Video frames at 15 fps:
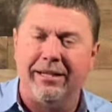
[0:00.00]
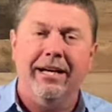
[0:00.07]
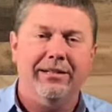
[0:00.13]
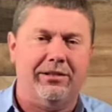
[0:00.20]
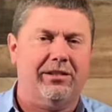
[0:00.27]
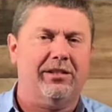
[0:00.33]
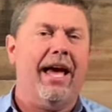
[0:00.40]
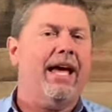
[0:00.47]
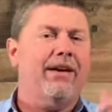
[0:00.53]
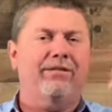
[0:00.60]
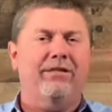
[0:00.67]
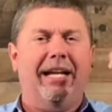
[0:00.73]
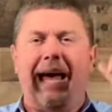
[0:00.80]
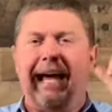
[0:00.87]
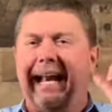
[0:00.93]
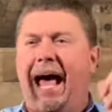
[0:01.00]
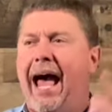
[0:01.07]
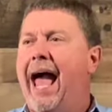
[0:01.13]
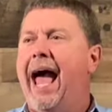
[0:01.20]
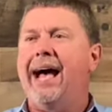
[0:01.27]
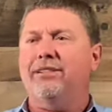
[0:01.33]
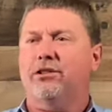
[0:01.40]
saved it. And I
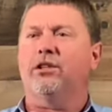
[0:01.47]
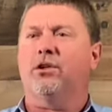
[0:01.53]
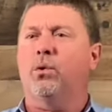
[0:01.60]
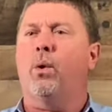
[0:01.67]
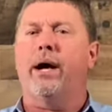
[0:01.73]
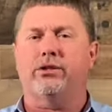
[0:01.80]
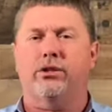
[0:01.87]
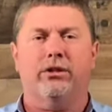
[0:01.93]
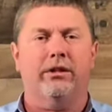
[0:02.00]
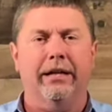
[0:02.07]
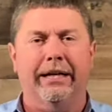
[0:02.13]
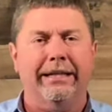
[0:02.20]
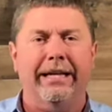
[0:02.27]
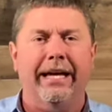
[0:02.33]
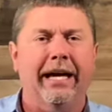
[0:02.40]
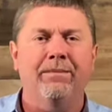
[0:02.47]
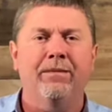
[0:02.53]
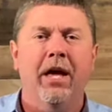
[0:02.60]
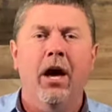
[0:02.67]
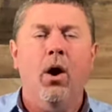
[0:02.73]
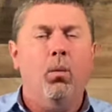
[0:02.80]
ask the question again